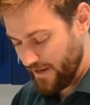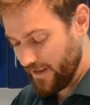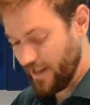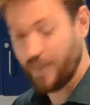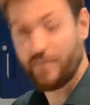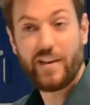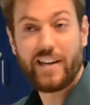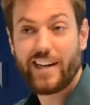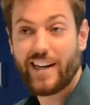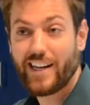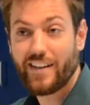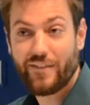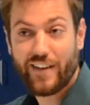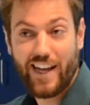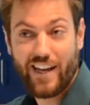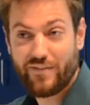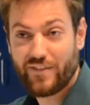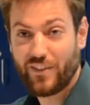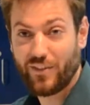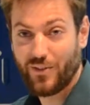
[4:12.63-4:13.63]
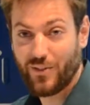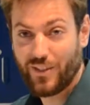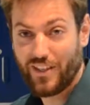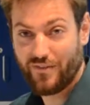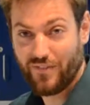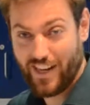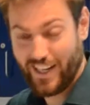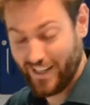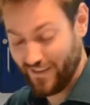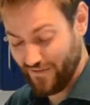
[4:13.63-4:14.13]
I may not even have to look
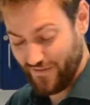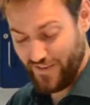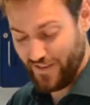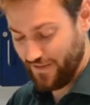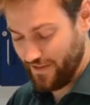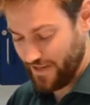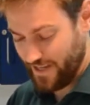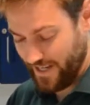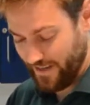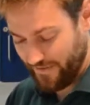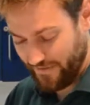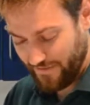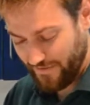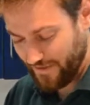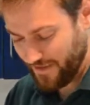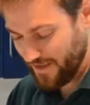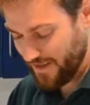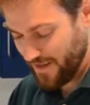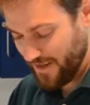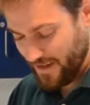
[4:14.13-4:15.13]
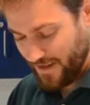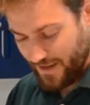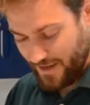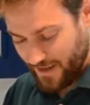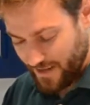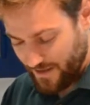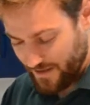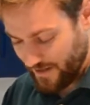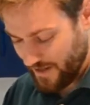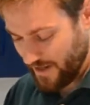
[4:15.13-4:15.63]
if I can feel the knife.
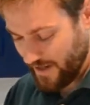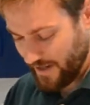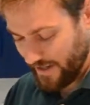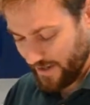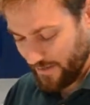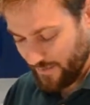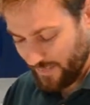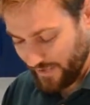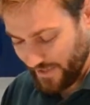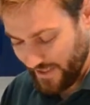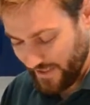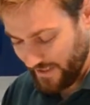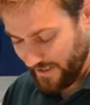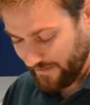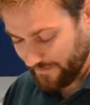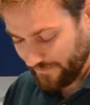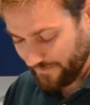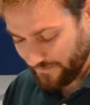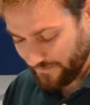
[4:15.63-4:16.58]
Then you cut it completely,